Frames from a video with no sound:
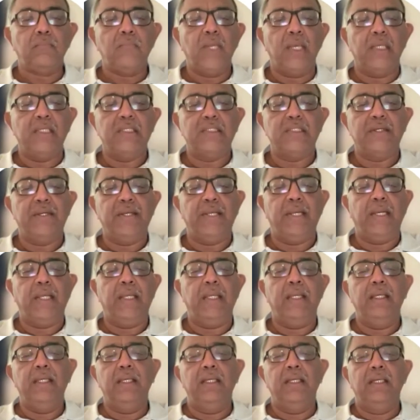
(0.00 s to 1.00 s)
It's
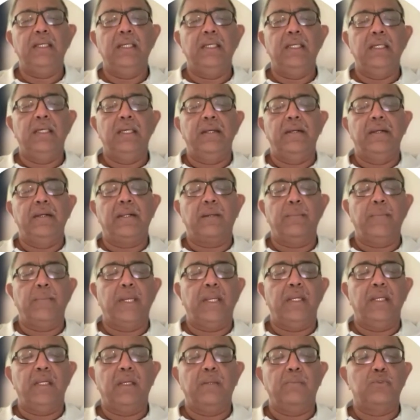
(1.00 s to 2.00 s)
really
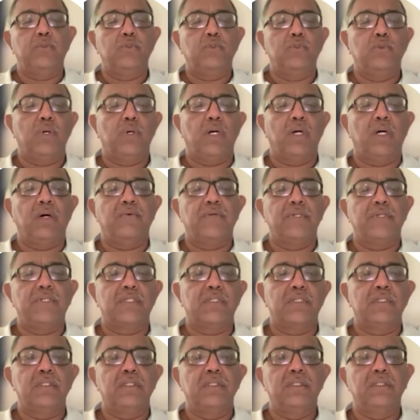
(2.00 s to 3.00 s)
recommended up 2
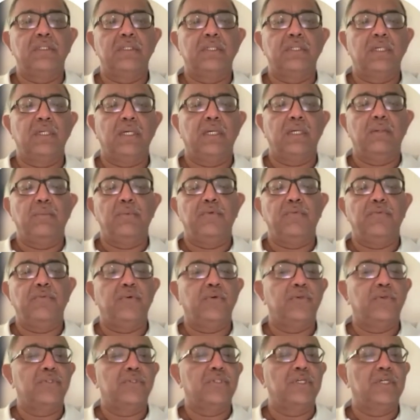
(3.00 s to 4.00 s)
hours
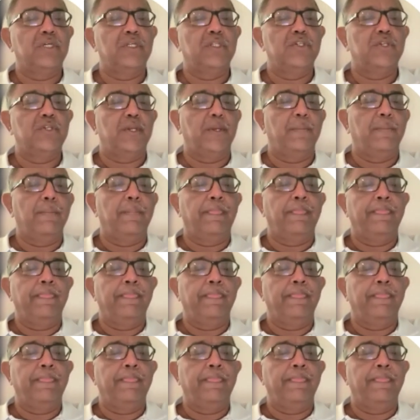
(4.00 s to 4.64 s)
before surgery.